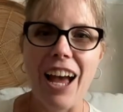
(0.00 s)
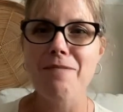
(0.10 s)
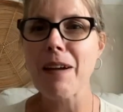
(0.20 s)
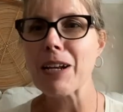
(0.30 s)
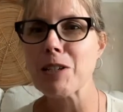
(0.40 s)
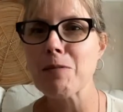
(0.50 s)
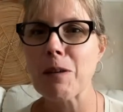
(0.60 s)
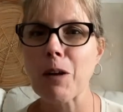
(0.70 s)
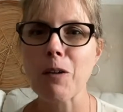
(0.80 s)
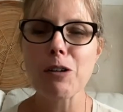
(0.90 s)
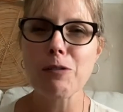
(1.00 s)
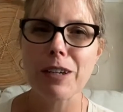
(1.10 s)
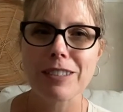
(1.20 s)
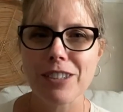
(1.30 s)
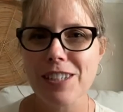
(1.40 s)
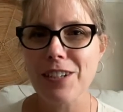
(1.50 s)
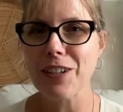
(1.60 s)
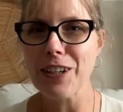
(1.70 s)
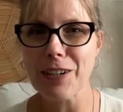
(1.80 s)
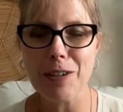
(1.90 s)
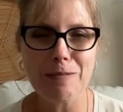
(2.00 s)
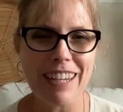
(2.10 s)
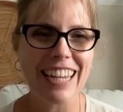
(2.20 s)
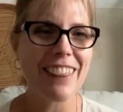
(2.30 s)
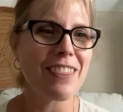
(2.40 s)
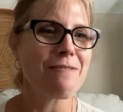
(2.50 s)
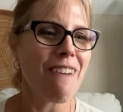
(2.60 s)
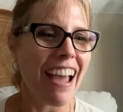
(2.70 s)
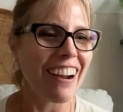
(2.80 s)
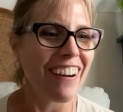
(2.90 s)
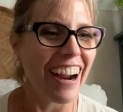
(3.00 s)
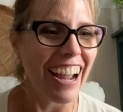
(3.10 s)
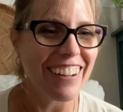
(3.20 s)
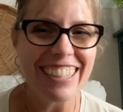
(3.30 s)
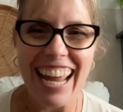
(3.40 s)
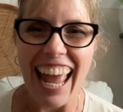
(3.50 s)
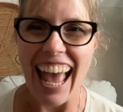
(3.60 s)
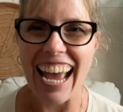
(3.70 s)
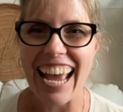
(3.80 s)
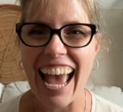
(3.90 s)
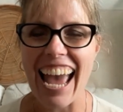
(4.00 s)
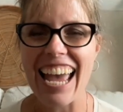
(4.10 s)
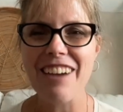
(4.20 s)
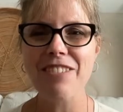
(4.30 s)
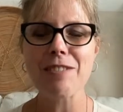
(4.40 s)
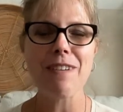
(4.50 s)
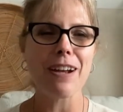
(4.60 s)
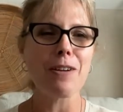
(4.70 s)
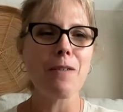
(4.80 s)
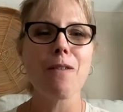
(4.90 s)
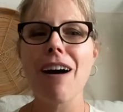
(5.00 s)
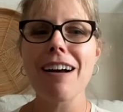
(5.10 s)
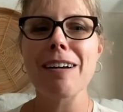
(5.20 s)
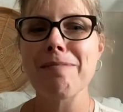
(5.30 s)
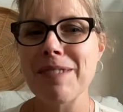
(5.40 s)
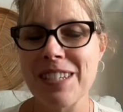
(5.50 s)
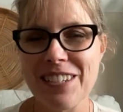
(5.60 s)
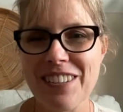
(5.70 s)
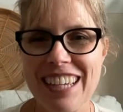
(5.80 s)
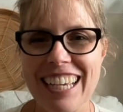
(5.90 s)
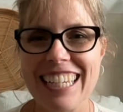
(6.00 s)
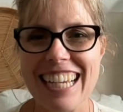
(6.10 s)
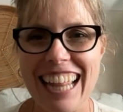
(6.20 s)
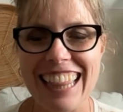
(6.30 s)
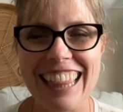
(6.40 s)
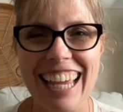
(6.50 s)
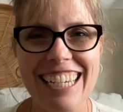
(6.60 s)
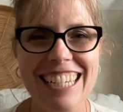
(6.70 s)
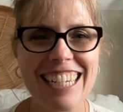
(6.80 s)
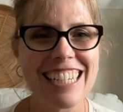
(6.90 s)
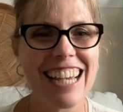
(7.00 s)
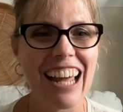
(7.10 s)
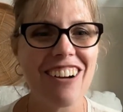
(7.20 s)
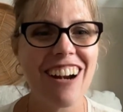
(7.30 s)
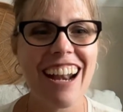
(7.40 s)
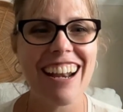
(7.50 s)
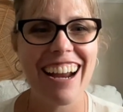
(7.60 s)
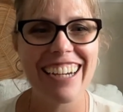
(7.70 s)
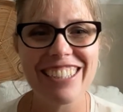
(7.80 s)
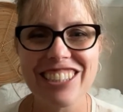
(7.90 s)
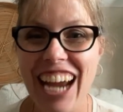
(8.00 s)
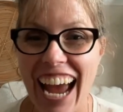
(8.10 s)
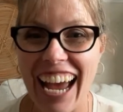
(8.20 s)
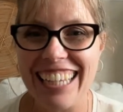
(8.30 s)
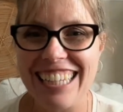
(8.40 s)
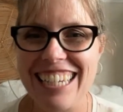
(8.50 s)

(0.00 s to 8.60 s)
might have just been grooving just a little bit in the background. Hey, everybody. Welcome to this lazy Saturday night chat.